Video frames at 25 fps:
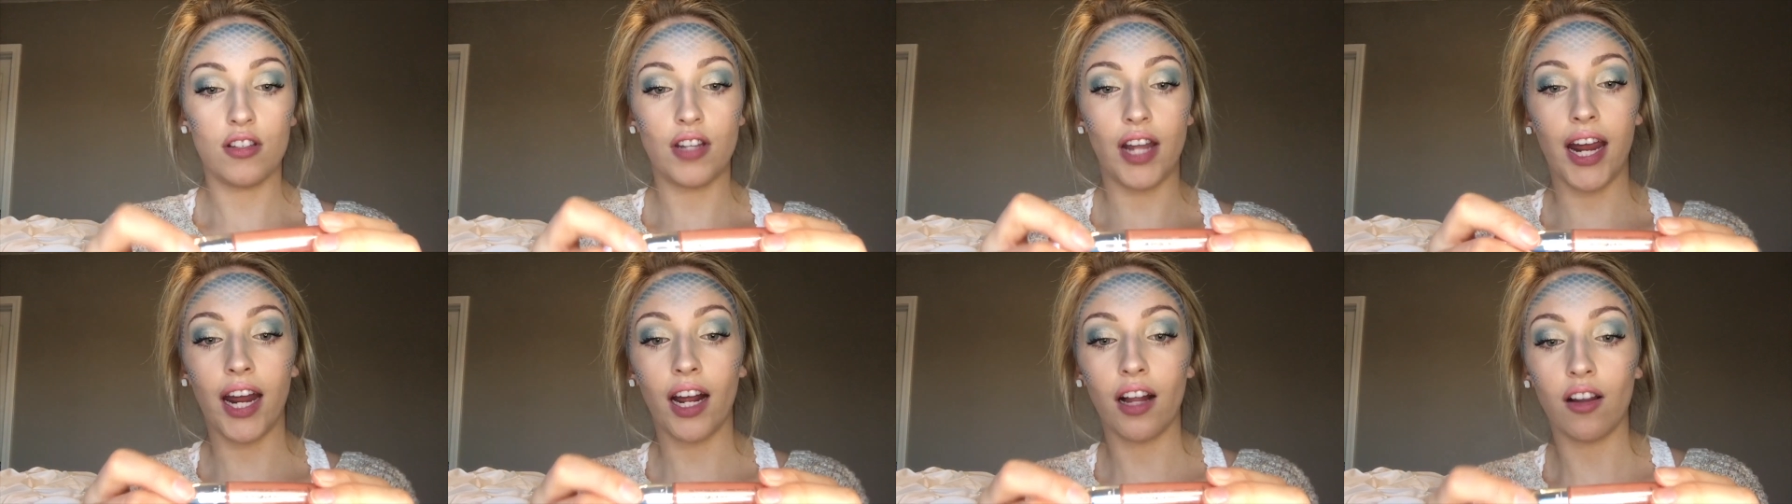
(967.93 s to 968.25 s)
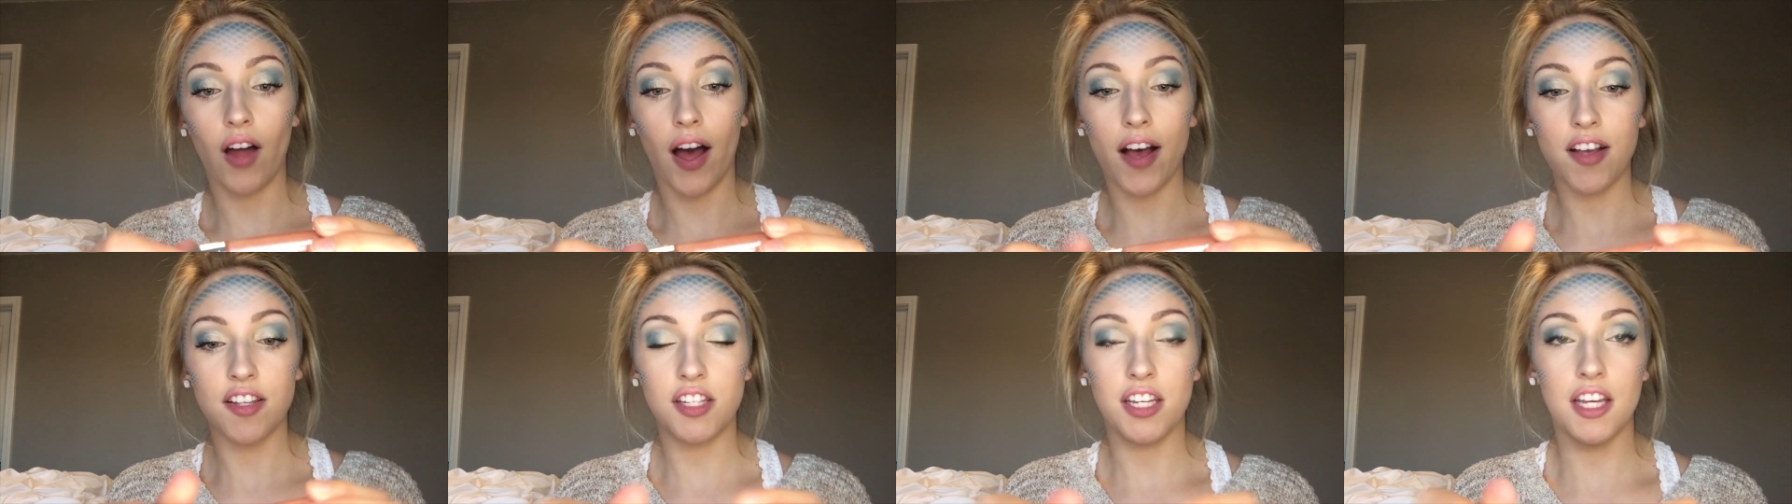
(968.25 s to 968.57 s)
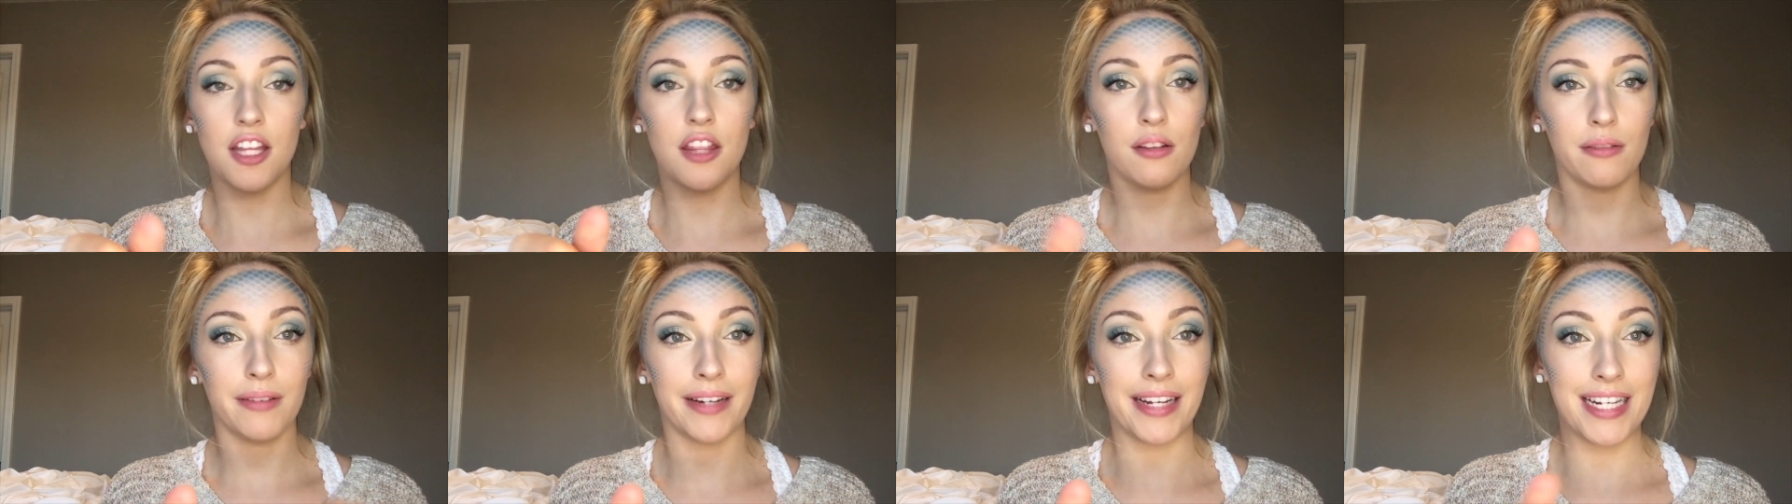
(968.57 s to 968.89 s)
Stay
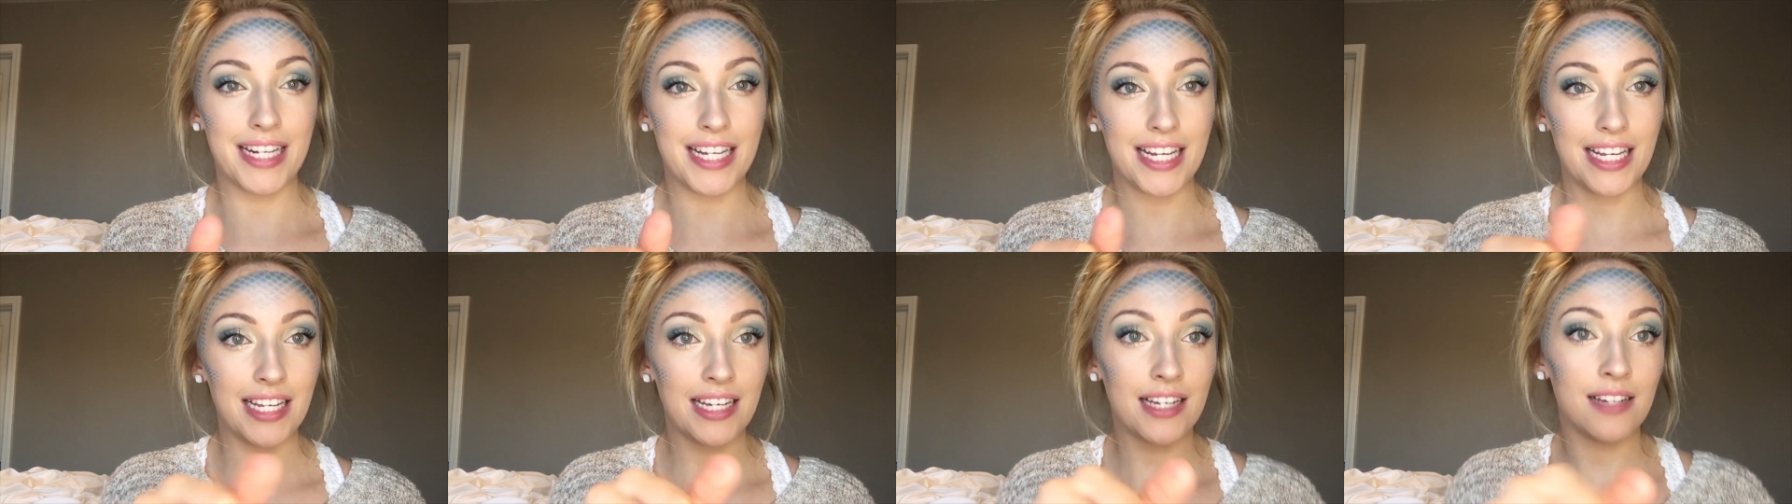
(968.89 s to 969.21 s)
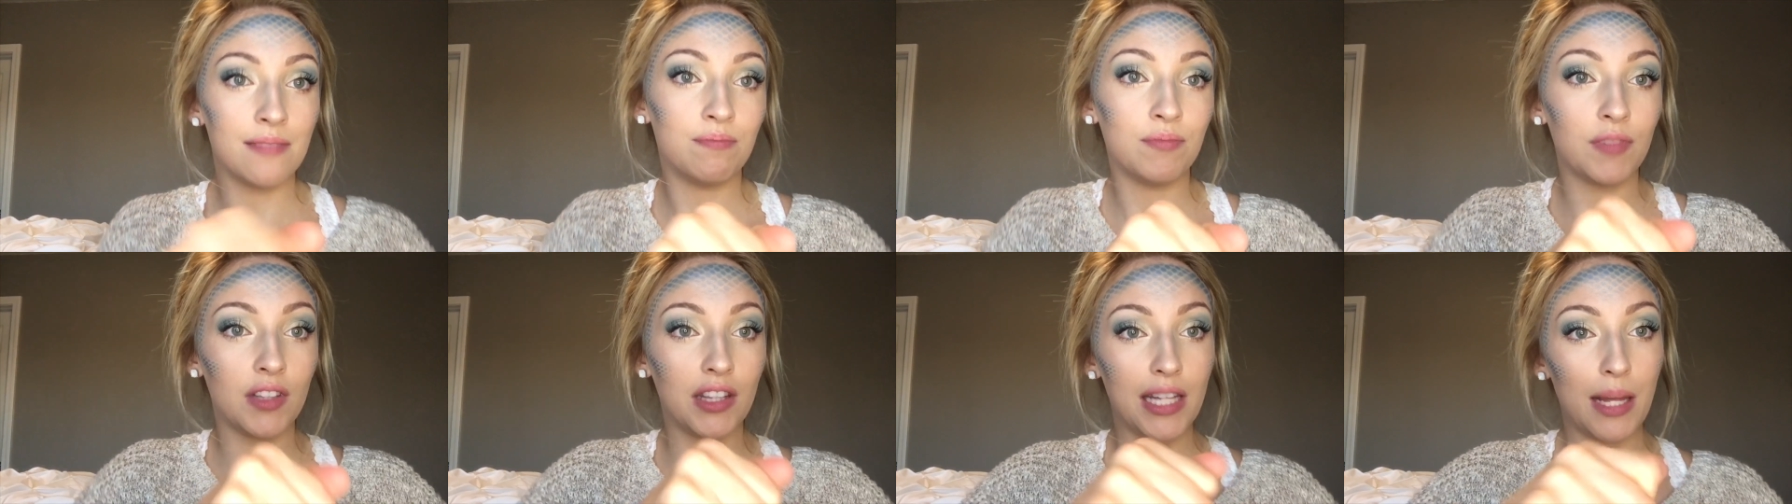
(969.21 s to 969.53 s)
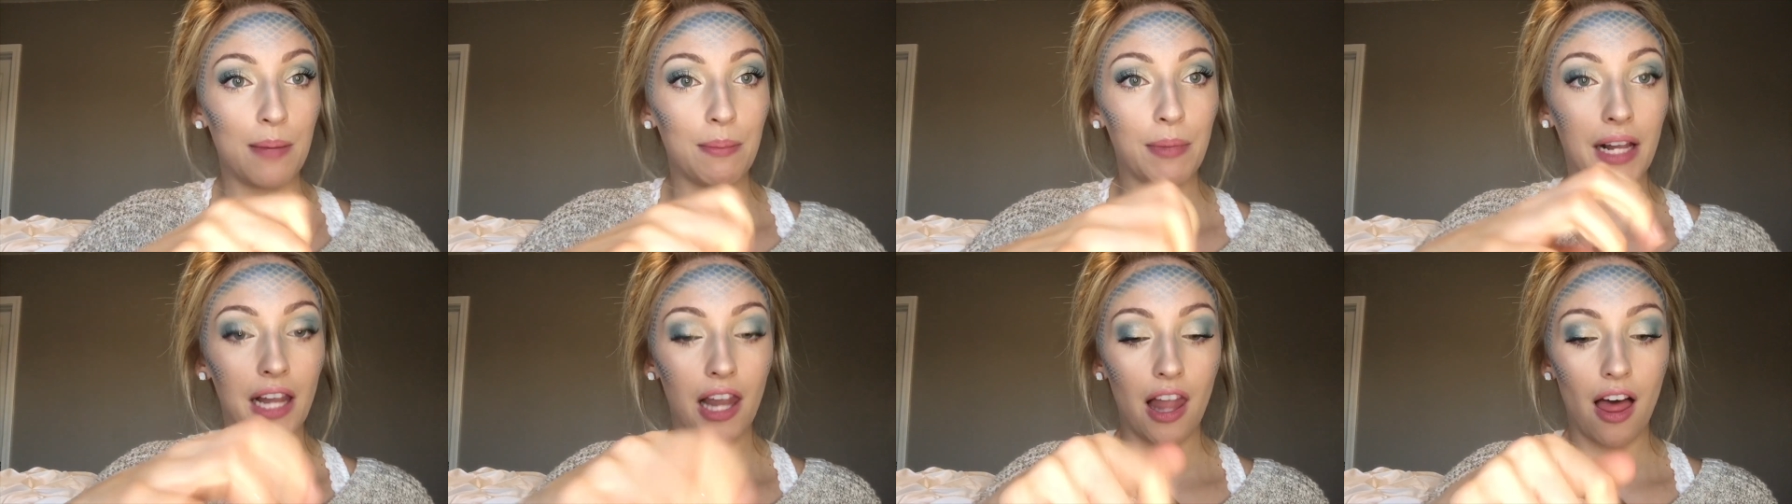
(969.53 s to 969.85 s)
Glossy 3D
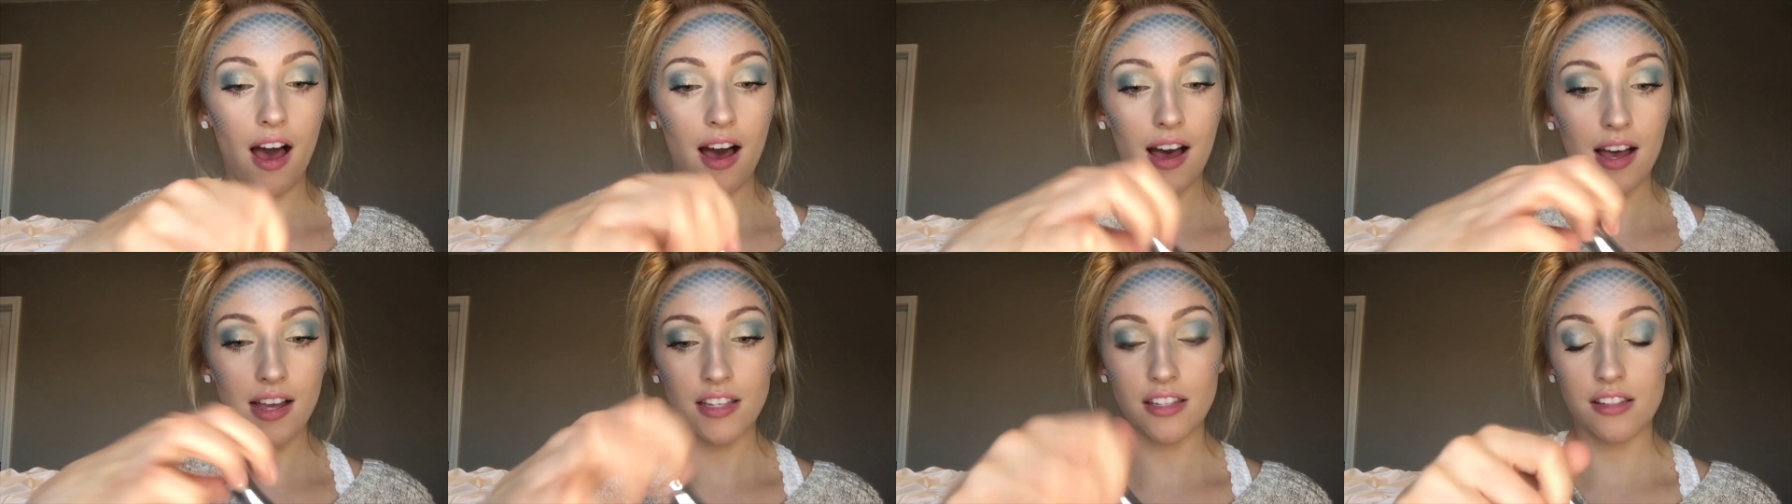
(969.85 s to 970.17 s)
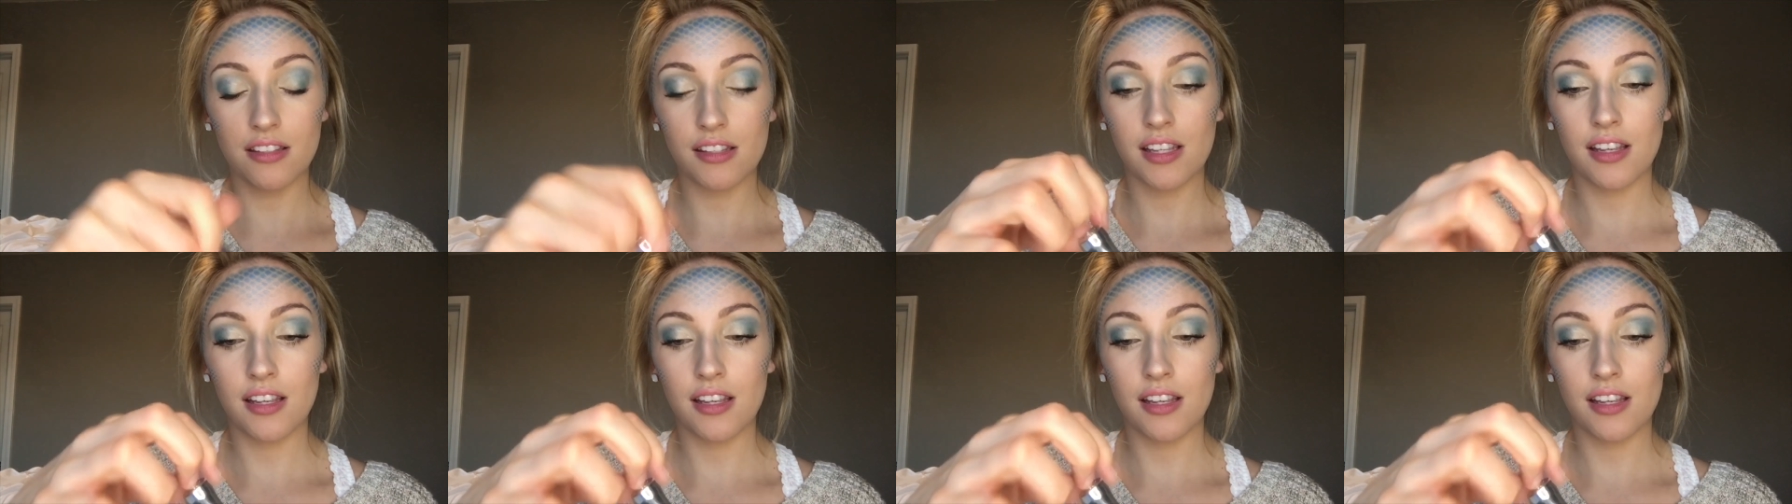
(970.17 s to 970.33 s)
lip gloss.